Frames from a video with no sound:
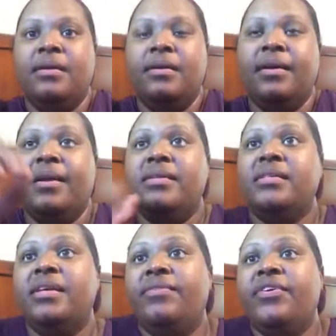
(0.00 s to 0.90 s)
And I'll
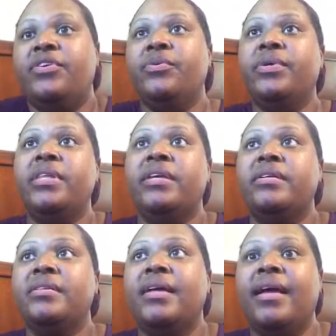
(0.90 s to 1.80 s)
see if they're doing
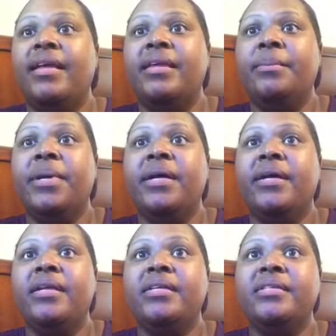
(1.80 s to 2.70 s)
theirs like I did
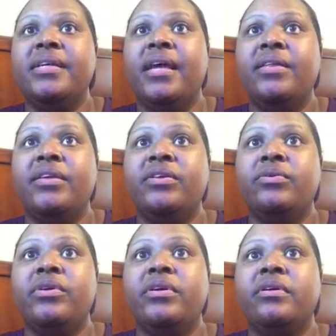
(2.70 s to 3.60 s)
mine. Let's see how they do
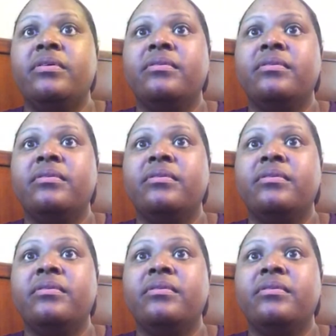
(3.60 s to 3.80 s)
their